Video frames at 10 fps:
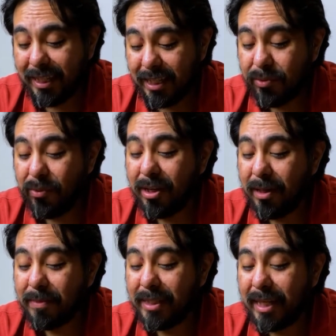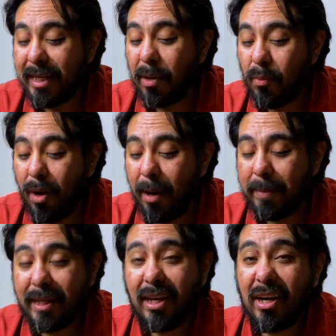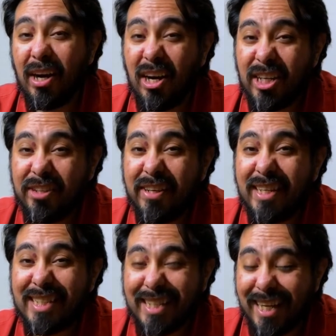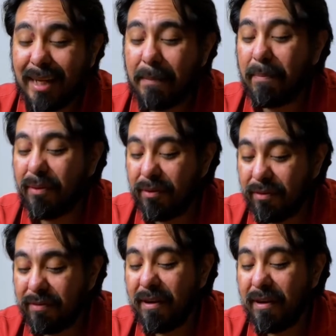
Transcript: This one comes in at a whopping 110 proof.